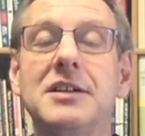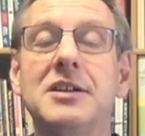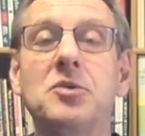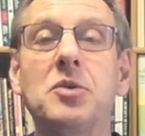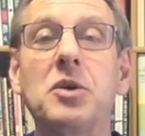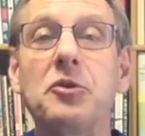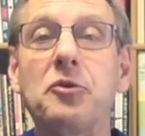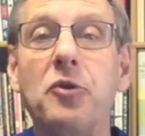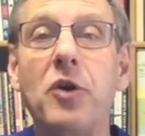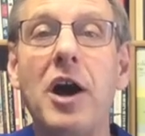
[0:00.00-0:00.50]

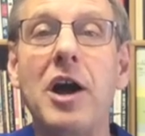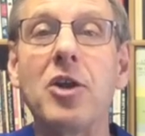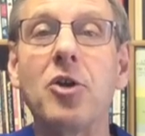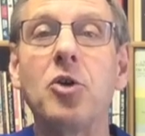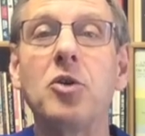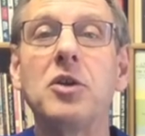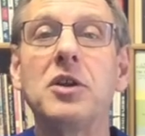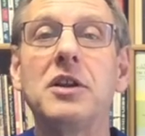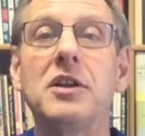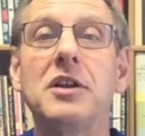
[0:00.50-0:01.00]
we
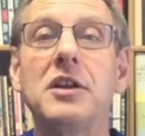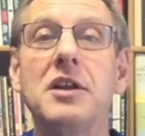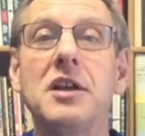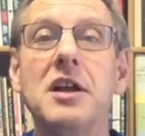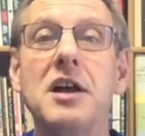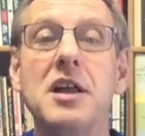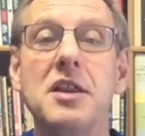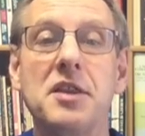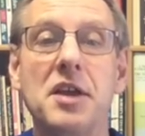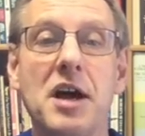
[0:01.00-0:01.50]
follow
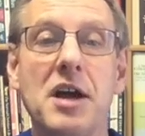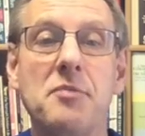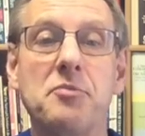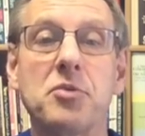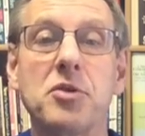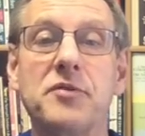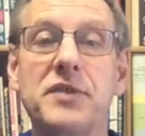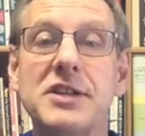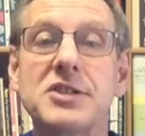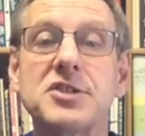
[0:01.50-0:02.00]
the
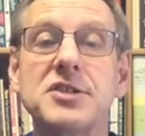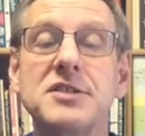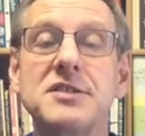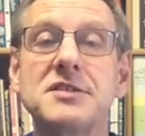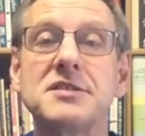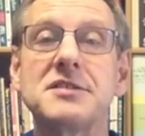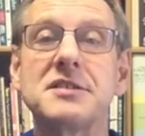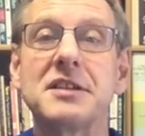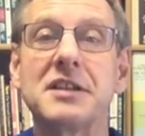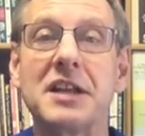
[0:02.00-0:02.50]

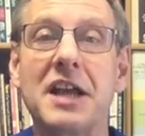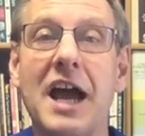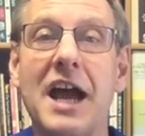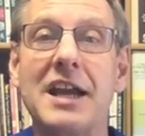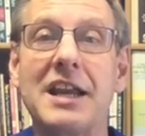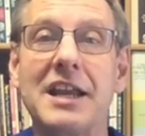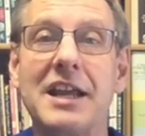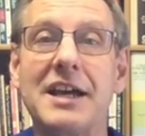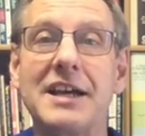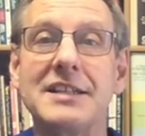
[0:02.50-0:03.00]
provisions and
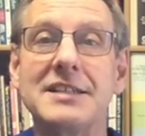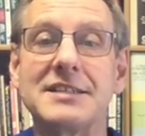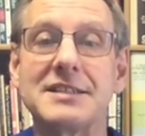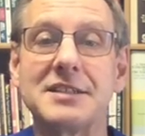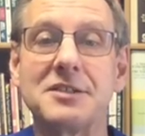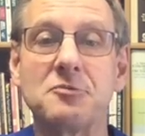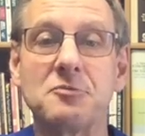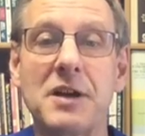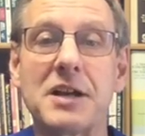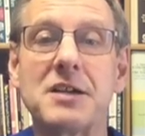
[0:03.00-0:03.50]
guidelines
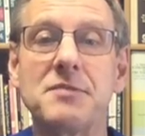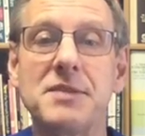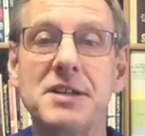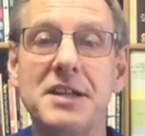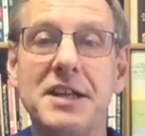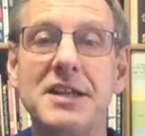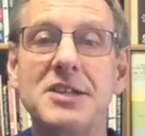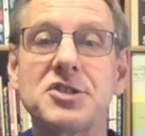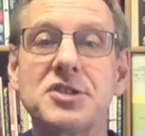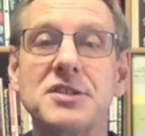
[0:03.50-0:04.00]
and
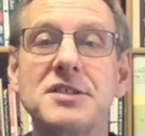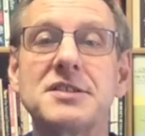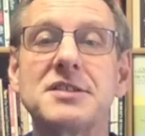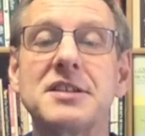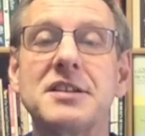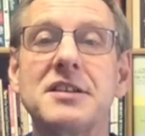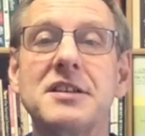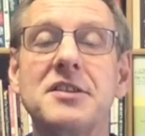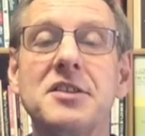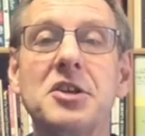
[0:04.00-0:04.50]
recommendations
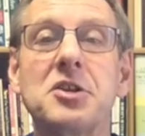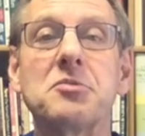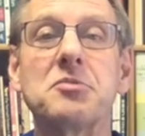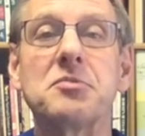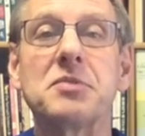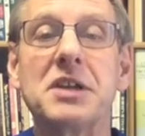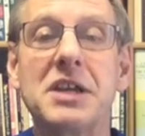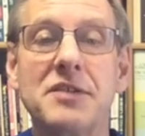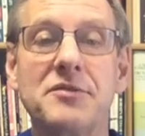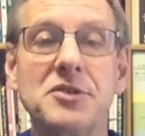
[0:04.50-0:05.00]
that are
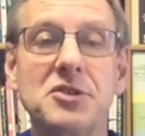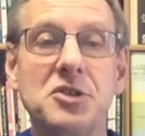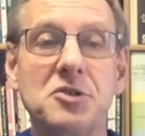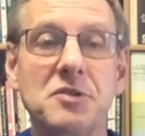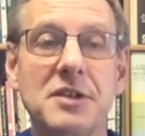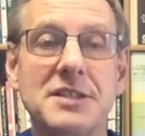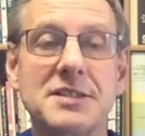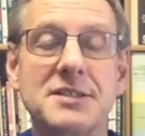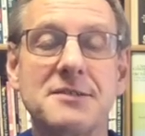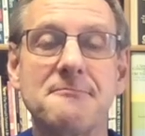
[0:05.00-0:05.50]
given to
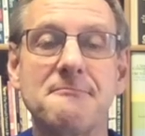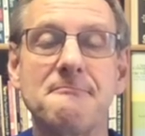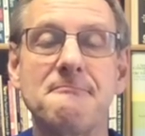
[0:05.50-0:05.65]
us.